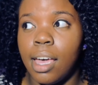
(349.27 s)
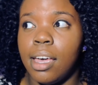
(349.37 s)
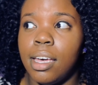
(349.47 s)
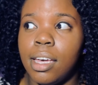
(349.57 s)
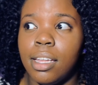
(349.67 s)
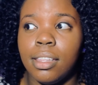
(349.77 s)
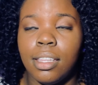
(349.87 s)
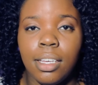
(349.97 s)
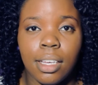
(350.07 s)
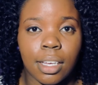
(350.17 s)
And
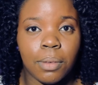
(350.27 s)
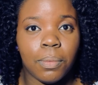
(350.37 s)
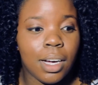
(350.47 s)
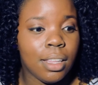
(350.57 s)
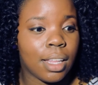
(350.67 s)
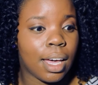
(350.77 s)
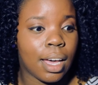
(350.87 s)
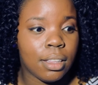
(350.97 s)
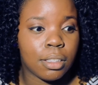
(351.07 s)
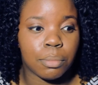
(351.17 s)
then while they
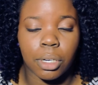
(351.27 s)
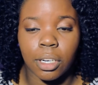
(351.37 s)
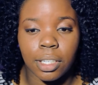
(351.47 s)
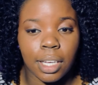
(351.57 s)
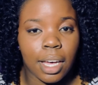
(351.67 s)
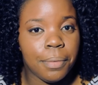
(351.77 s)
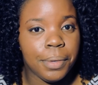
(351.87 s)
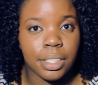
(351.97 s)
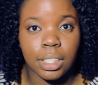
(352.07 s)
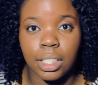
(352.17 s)
at the party,
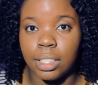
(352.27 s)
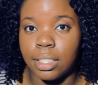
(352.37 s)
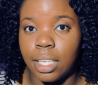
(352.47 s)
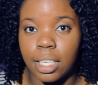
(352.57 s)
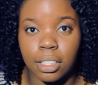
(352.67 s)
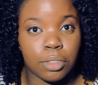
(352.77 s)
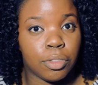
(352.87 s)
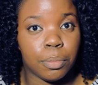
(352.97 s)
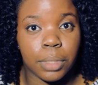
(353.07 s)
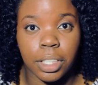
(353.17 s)
A1 is getting texts
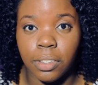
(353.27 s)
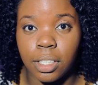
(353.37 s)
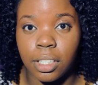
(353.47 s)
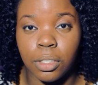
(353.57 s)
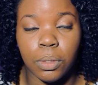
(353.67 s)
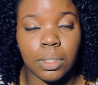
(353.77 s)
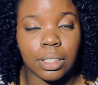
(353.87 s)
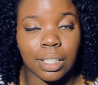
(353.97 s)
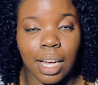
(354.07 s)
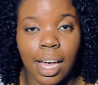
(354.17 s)
from Lyrica, who
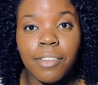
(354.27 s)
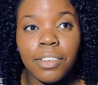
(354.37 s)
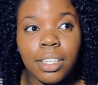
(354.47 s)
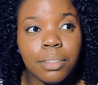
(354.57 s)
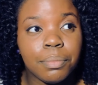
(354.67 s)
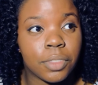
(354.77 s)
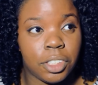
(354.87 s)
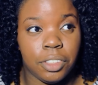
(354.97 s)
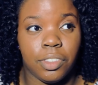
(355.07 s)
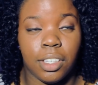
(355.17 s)
is not having it.
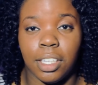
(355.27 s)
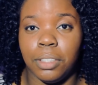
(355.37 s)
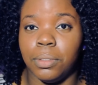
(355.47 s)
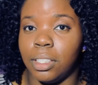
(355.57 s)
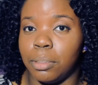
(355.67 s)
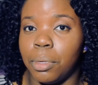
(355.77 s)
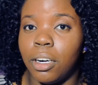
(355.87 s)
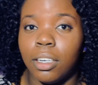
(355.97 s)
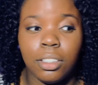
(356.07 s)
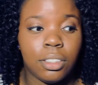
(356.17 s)
She found out he was at the
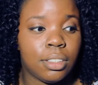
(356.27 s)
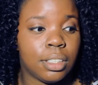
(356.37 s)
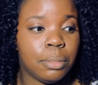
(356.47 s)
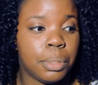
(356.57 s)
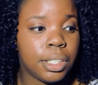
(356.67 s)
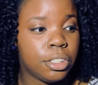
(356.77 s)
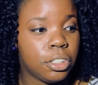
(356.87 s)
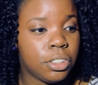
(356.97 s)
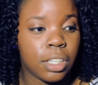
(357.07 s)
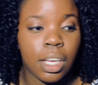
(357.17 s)
party. She's seen
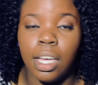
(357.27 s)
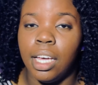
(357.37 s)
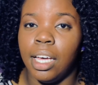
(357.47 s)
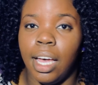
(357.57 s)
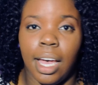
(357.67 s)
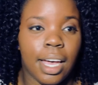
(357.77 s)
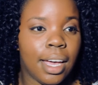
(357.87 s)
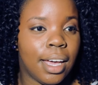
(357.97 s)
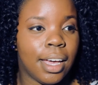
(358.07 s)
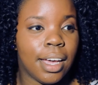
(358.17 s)
pictures,
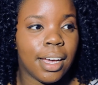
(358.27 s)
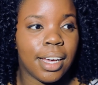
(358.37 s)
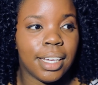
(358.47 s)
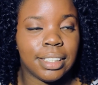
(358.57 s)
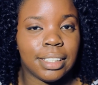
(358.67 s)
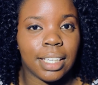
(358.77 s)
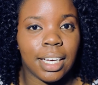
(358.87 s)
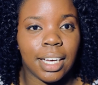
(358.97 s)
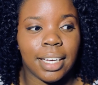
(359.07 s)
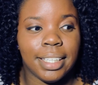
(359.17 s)
and
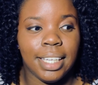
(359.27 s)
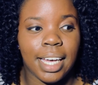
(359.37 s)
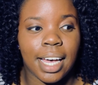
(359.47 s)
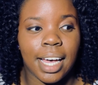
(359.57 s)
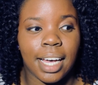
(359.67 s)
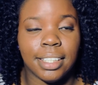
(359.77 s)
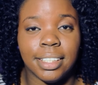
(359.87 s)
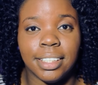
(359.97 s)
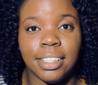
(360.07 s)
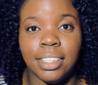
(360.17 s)
yeah,
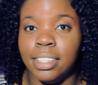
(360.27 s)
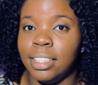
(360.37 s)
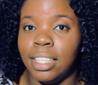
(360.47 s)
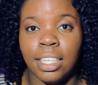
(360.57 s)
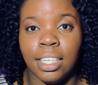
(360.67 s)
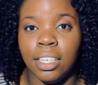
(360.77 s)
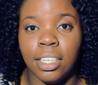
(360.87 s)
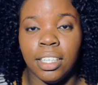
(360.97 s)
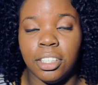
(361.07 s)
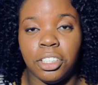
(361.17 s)

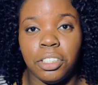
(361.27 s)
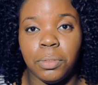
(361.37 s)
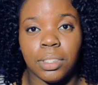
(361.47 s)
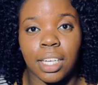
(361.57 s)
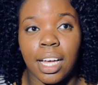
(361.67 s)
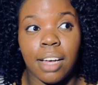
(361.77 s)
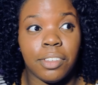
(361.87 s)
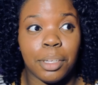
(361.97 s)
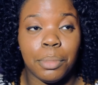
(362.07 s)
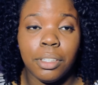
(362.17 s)
she was not
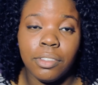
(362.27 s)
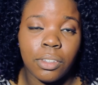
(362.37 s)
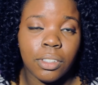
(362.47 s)
having it. But of